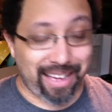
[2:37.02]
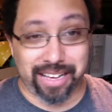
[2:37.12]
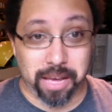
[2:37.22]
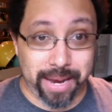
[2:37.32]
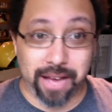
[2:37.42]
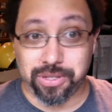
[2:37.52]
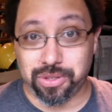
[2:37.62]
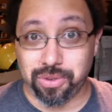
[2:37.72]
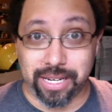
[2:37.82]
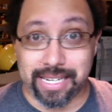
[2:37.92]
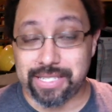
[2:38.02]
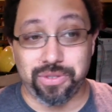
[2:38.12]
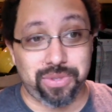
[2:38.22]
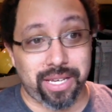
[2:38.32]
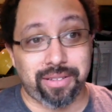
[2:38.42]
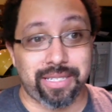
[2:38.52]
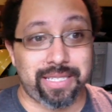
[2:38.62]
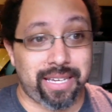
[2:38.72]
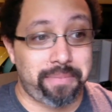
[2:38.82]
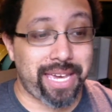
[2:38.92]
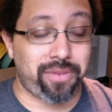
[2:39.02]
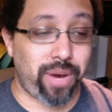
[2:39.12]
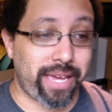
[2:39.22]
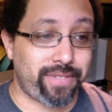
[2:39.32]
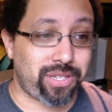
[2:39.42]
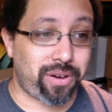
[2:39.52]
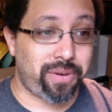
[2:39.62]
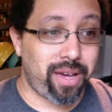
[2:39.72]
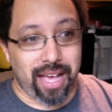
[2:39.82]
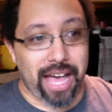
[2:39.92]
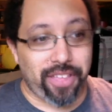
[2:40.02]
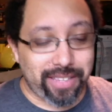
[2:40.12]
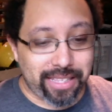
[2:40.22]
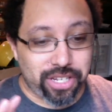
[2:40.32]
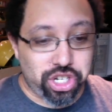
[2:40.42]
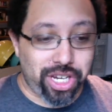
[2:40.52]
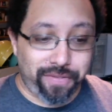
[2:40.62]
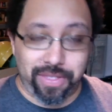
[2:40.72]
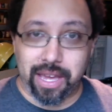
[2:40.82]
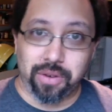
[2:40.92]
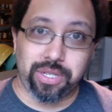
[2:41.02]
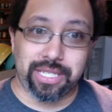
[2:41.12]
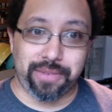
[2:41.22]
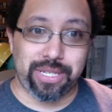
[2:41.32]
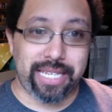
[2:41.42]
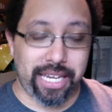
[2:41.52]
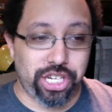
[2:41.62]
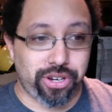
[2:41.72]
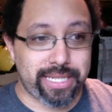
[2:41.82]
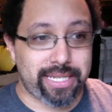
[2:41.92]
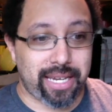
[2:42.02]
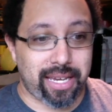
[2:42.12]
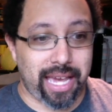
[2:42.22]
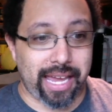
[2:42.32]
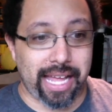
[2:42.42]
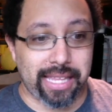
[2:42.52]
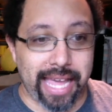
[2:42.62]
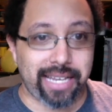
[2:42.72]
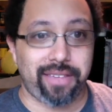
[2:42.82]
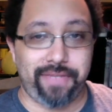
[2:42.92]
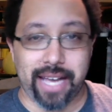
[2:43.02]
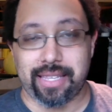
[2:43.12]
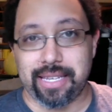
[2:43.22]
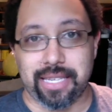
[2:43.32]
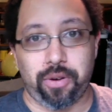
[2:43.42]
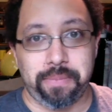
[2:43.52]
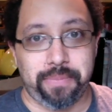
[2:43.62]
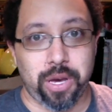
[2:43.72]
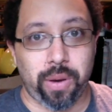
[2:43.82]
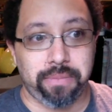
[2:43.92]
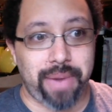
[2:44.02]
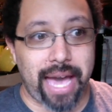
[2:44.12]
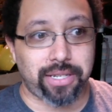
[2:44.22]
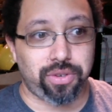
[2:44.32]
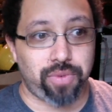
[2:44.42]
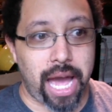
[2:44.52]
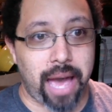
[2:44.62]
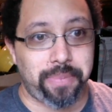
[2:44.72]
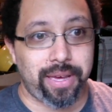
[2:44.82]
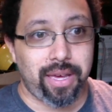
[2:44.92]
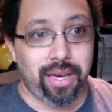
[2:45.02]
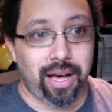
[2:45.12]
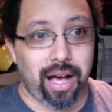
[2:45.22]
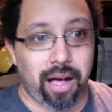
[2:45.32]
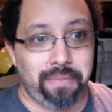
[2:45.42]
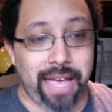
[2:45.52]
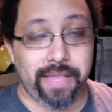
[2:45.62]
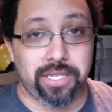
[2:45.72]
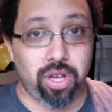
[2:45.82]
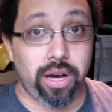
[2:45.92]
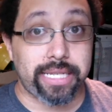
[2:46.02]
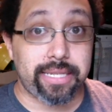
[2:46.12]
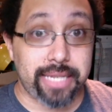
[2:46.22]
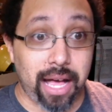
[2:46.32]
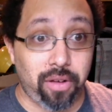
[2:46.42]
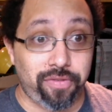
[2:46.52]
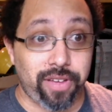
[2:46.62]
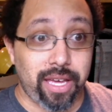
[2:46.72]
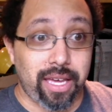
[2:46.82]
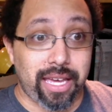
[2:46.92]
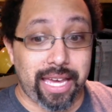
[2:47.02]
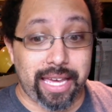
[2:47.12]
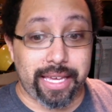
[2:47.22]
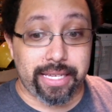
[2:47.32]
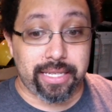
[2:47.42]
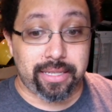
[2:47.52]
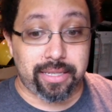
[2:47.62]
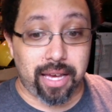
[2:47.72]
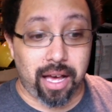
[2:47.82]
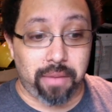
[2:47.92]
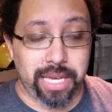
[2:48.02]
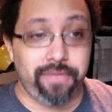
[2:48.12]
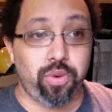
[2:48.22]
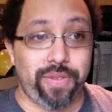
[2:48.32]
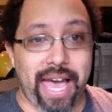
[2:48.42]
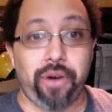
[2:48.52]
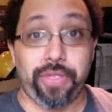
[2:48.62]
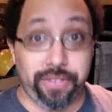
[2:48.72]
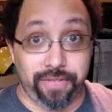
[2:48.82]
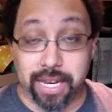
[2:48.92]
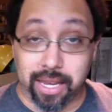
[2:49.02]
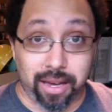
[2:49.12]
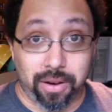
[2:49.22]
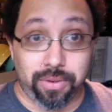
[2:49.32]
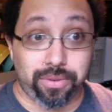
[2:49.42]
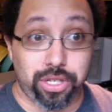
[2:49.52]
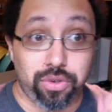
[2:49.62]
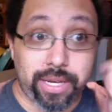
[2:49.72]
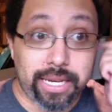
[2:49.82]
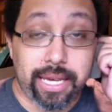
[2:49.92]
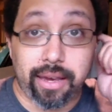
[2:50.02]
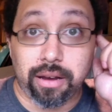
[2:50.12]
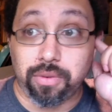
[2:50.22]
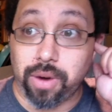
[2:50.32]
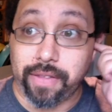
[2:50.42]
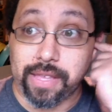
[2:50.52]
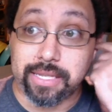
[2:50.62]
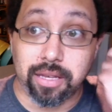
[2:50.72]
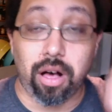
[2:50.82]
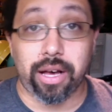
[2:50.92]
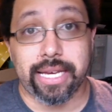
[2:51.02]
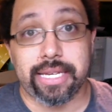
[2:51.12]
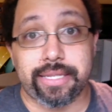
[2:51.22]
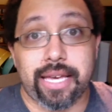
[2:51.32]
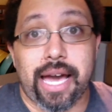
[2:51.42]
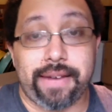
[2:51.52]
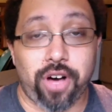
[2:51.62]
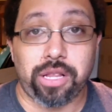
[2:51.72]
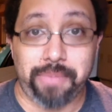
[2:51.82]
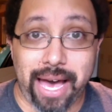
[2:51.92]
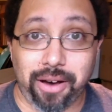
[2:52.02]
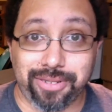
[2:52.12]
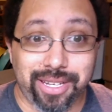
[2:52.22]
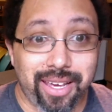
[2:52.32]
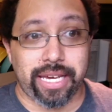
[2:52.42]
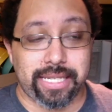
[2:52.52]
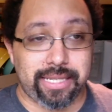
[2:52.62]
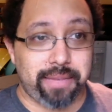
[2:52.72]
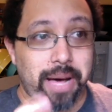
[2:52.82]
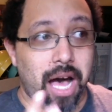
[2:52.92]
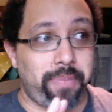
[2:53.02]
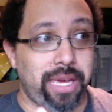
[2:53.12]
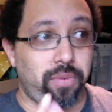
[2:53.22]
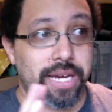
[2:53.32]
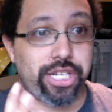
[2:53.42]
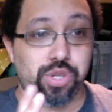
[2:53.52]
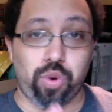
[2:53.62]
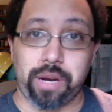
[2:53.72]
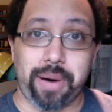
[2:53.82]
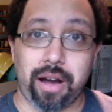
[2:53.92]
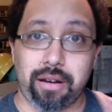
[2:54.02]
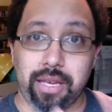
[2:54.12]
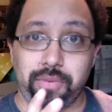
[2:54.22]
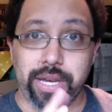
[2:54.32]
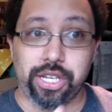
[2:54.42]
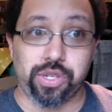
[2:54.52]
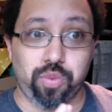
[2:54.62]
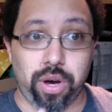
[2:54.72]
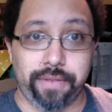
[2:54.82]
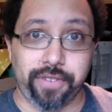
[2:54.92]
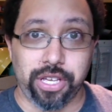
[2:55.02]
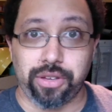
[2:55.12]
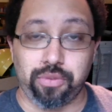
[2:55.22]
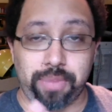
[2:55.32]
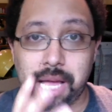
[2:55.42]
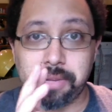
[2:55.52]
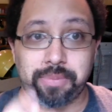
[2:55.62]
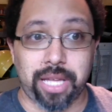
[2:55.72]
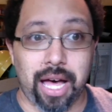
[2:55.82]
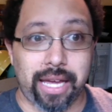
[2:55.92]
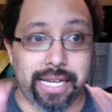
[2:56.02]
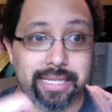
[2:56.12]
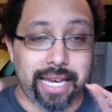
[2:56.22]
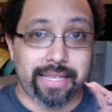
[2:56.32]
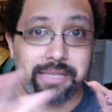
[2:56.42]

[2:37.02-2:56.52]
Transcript: coming out soon, and this new single is making waves. So I thought that the shift there was interesting, and I liked the fact that he's going back to rap. And the song itself is, even without the video, you can hear what the song is kind of all about. It's the poppy, we just want to party, we just want for you, blah, blah, blah. And it's like this